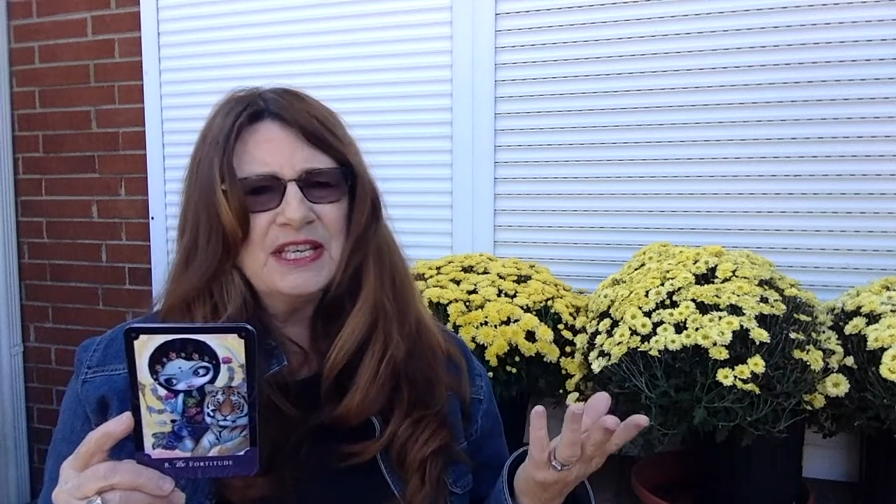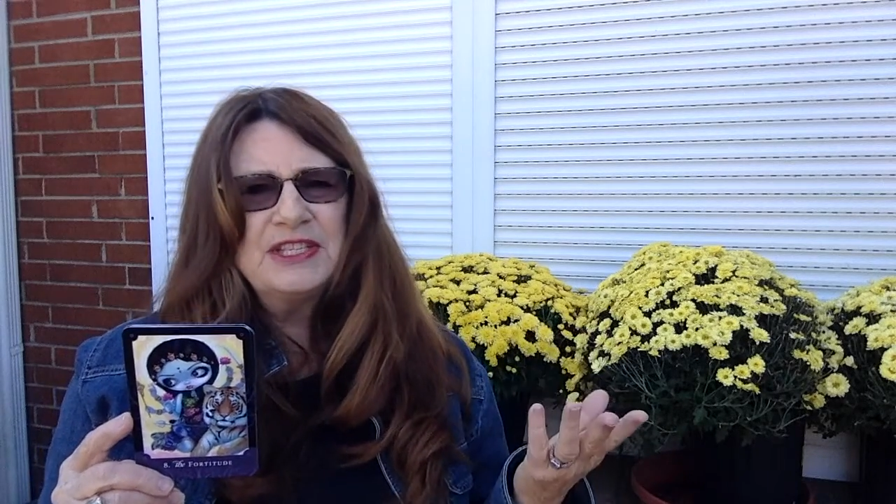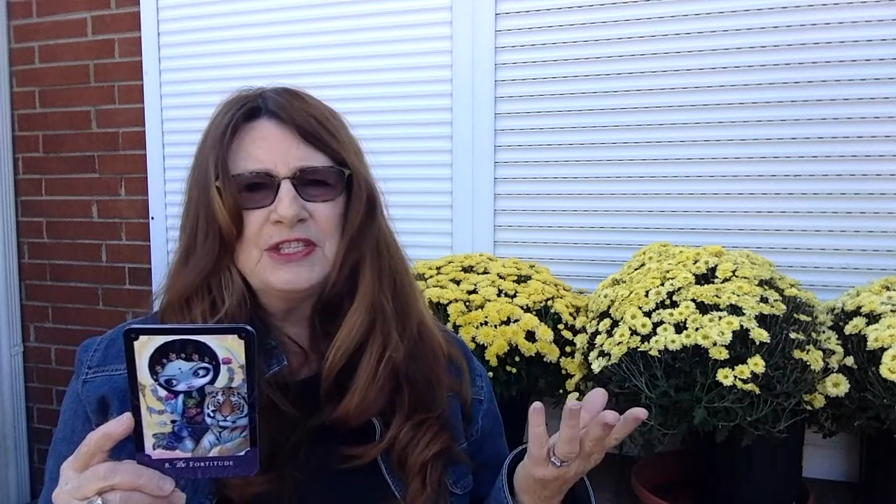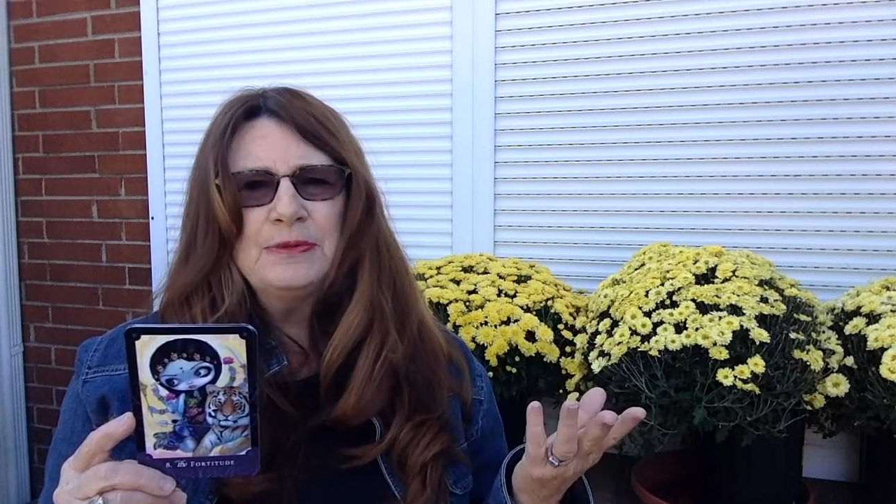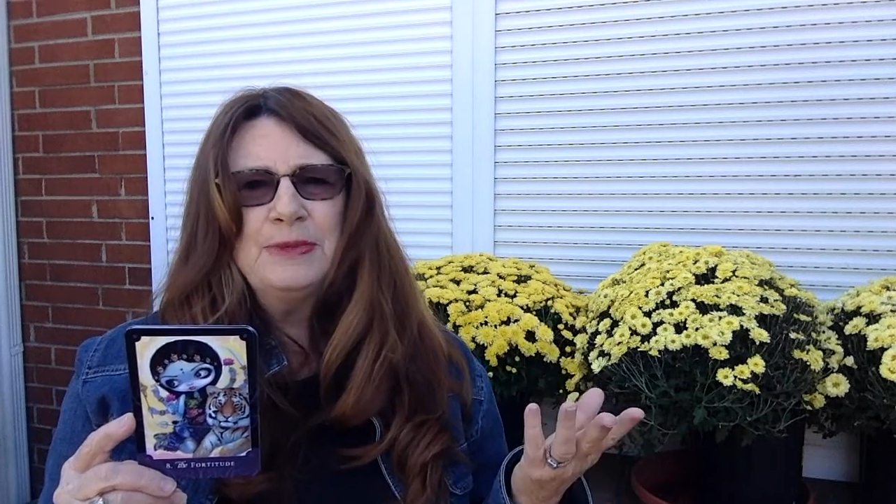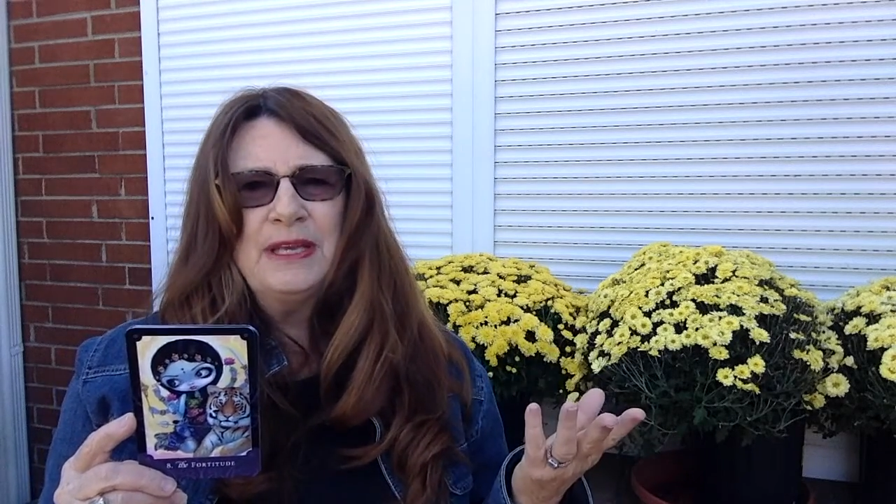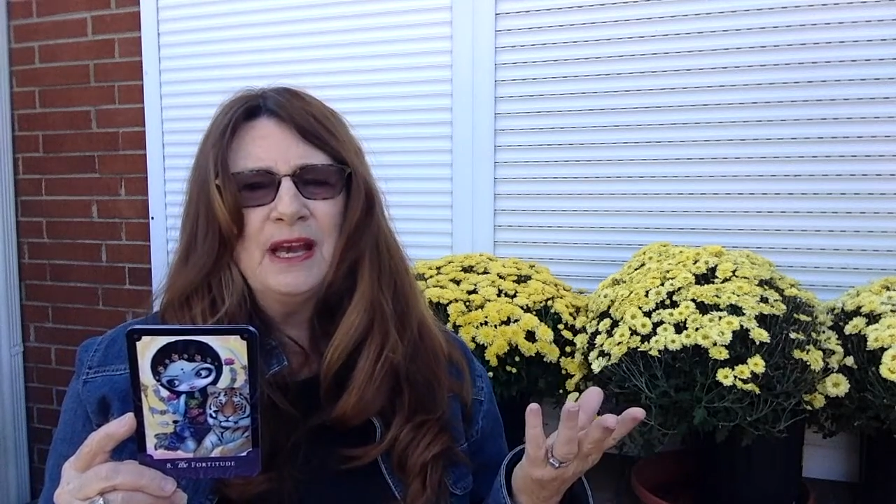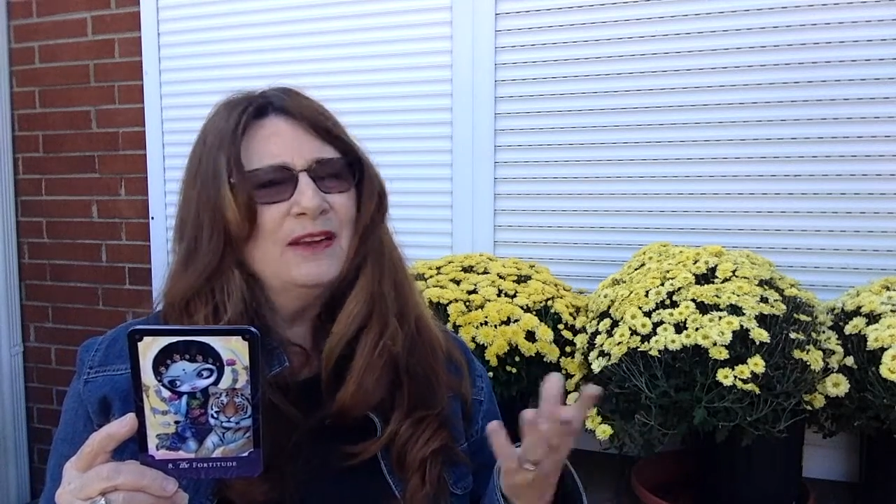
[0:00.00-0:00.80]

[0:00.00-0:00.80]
us to be